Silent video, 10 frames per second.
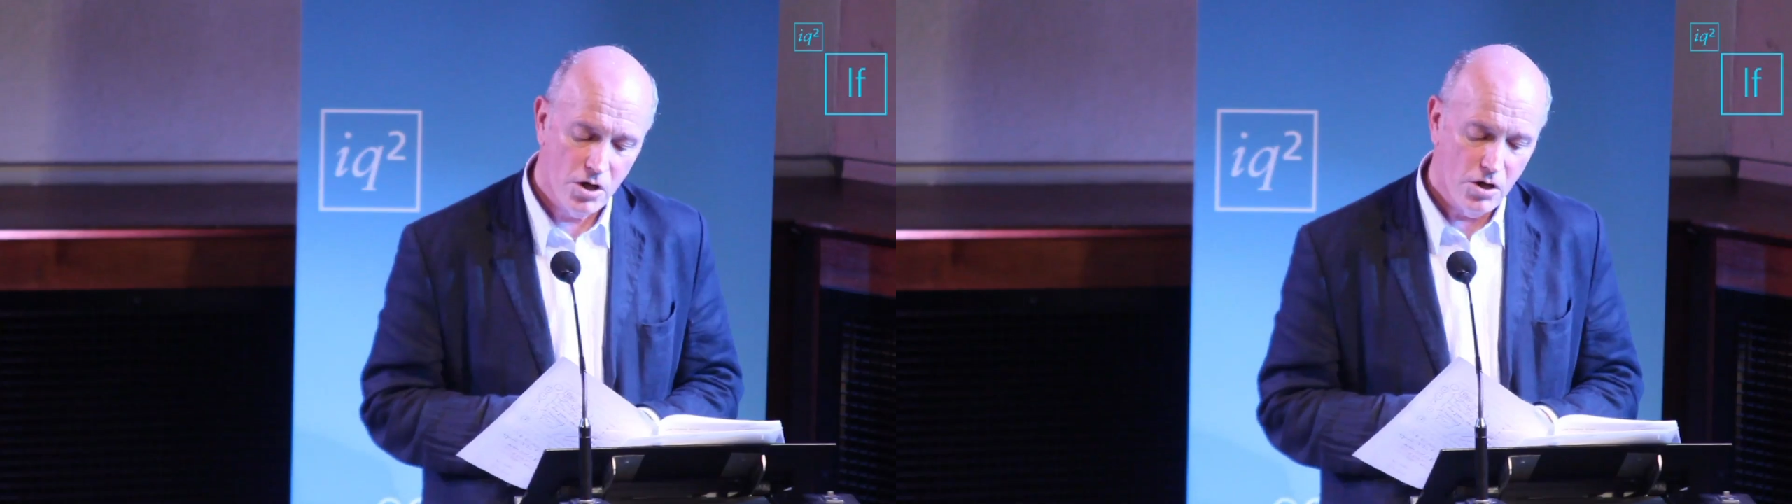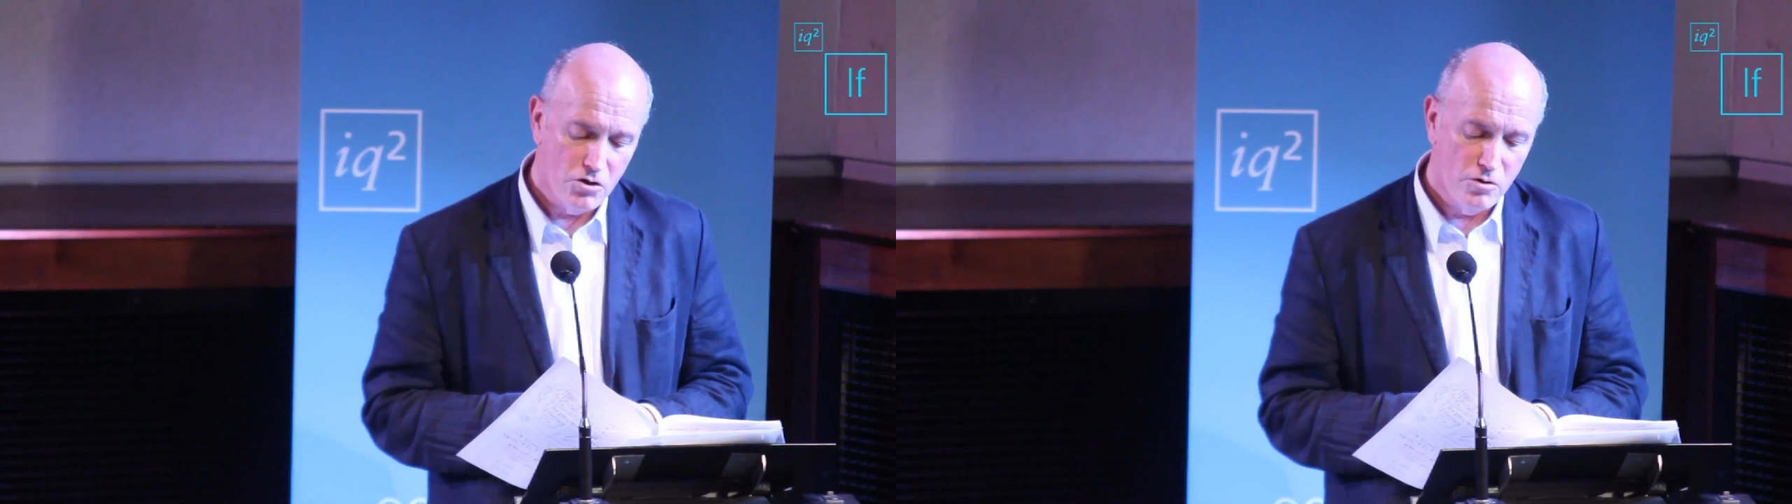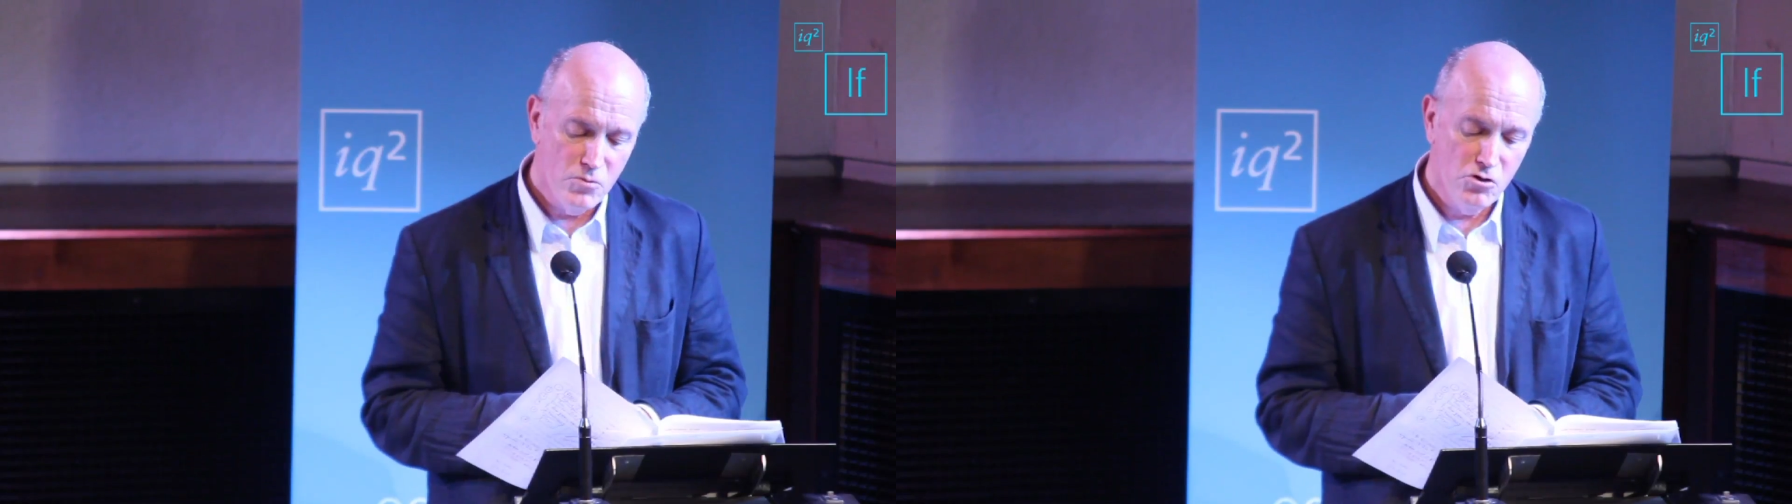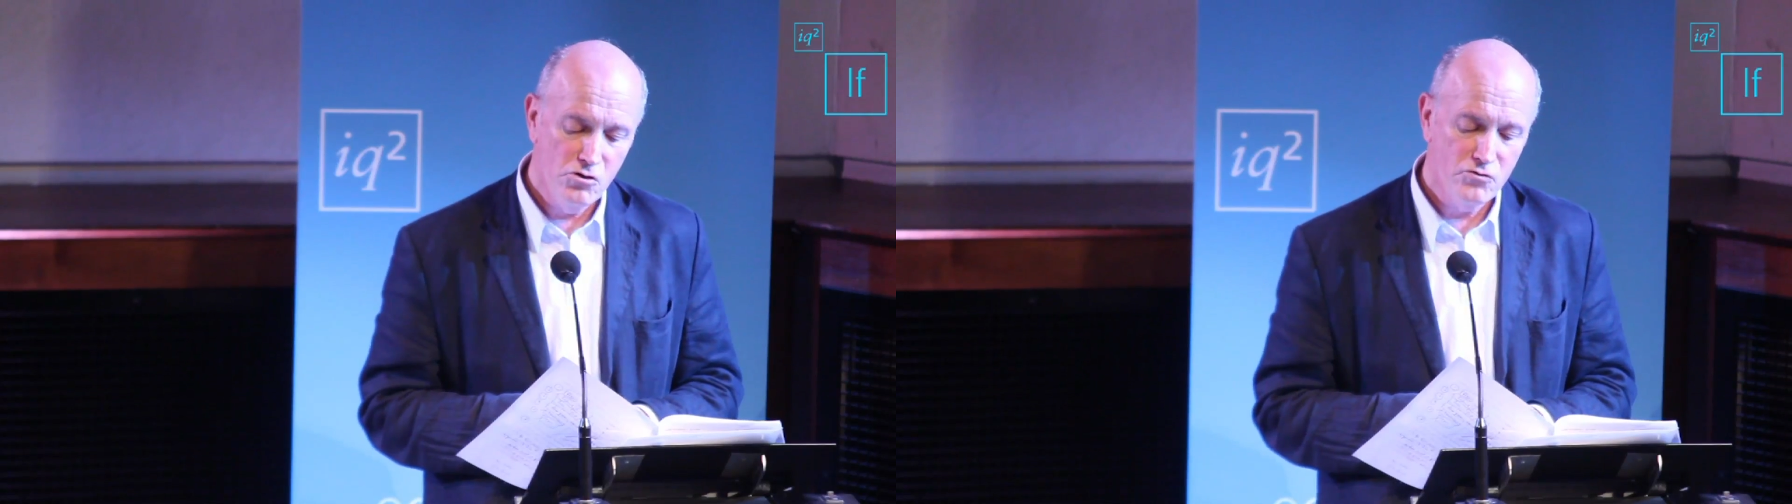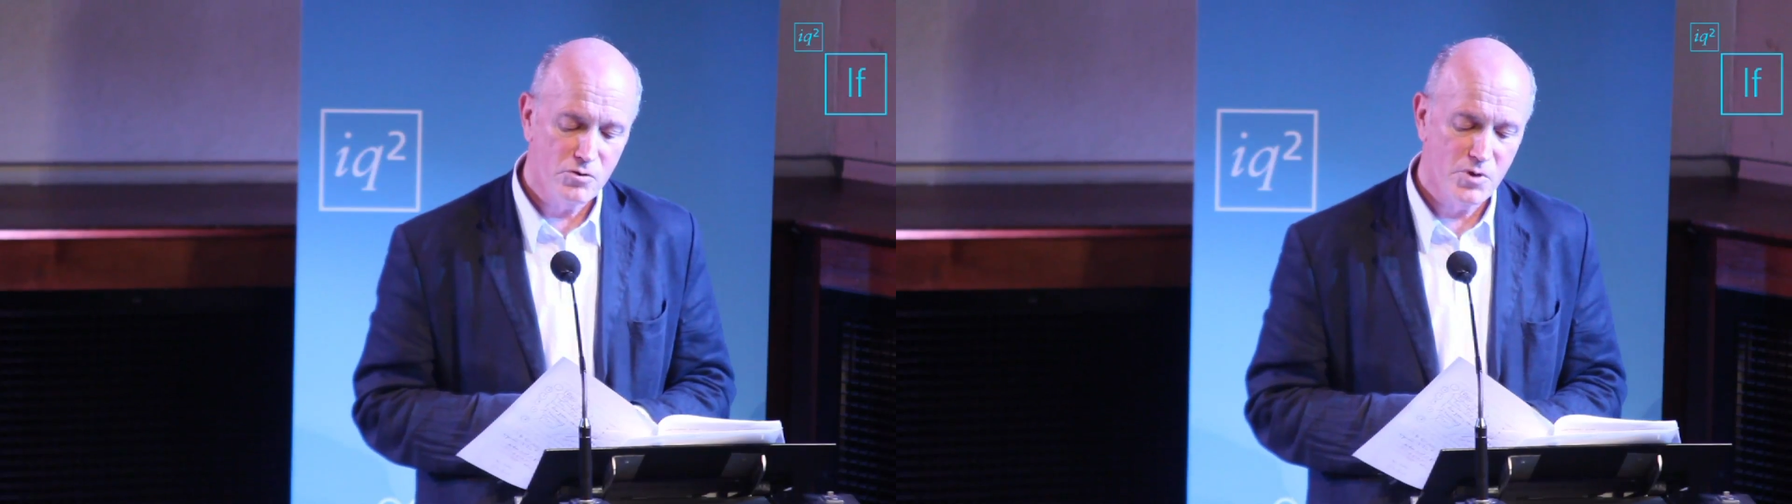removed
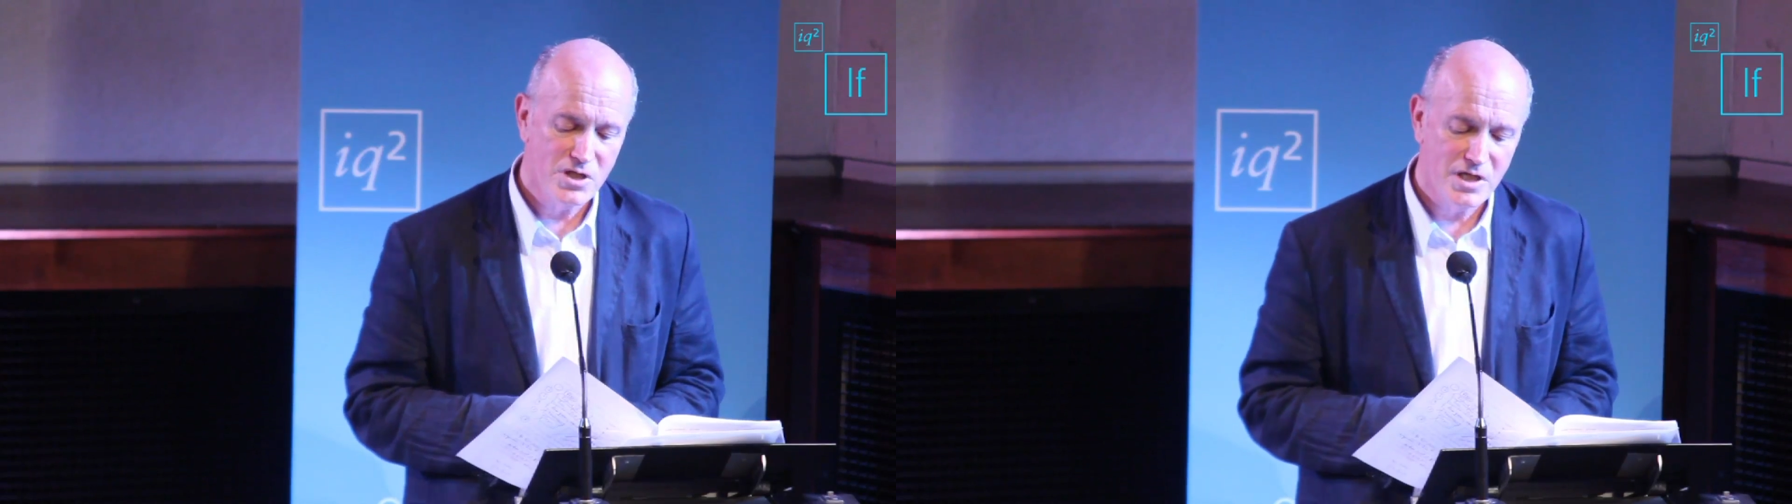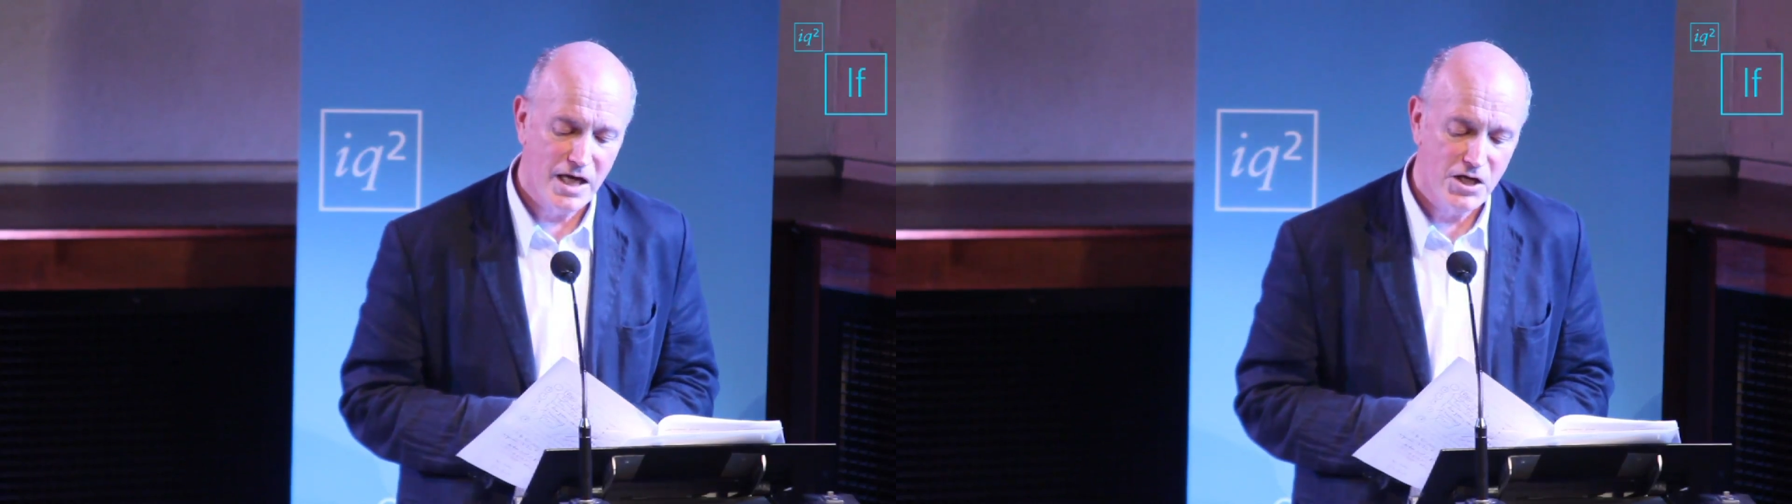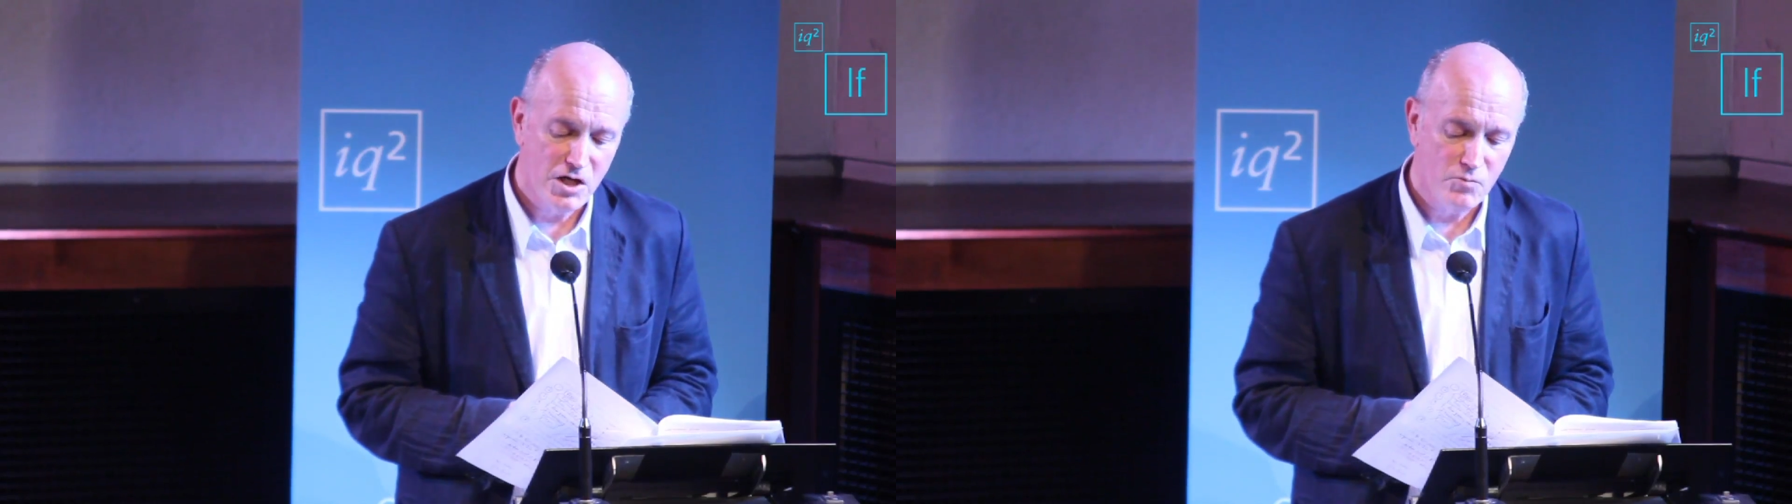from the stadium